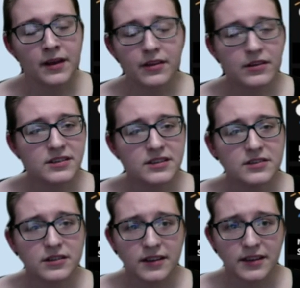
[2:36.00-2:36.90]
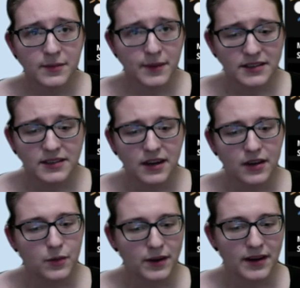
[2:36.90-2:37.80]
Thursday is looking like the best day of
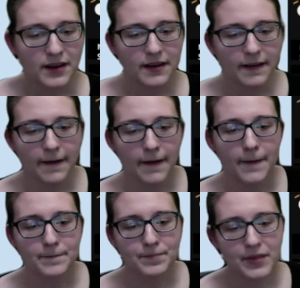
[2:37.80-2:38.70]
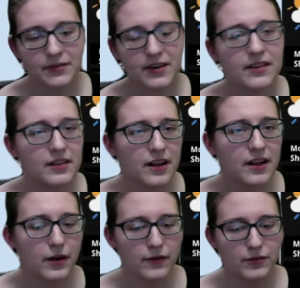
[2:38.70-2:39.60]
the week. Um, very little cloud
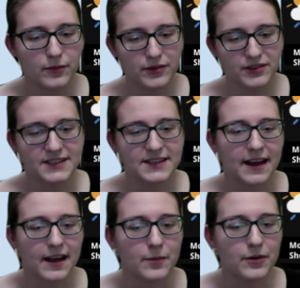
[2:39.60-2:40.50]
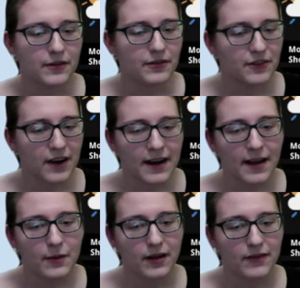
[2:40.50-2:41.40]
cover for most of the day, but on
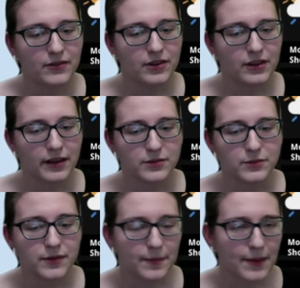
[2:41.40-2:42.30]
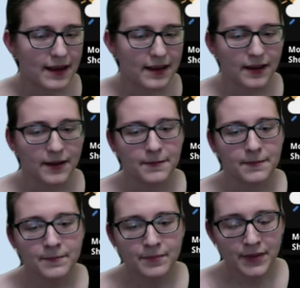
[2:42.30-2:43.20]
Friday we'll have those clouds moving back in,
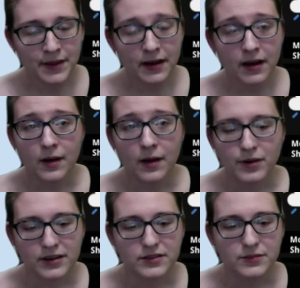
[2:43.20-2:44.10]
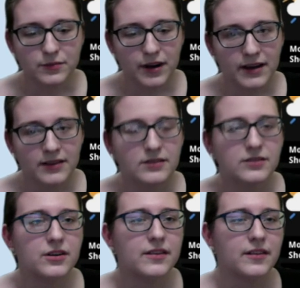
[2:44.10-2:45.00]
uh, bringing some rain
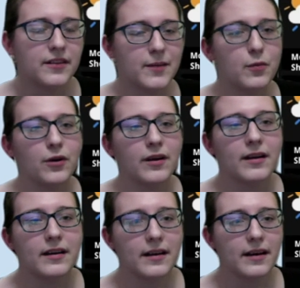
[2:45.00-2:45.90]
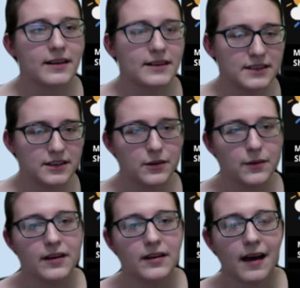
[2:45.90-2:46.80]
starting in the late morning and
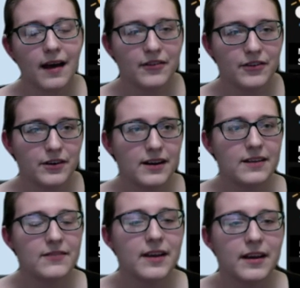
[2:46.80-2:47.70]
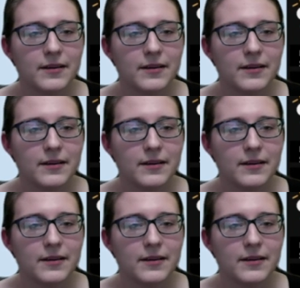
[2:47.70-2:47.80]
continuing into the afternoon and evening.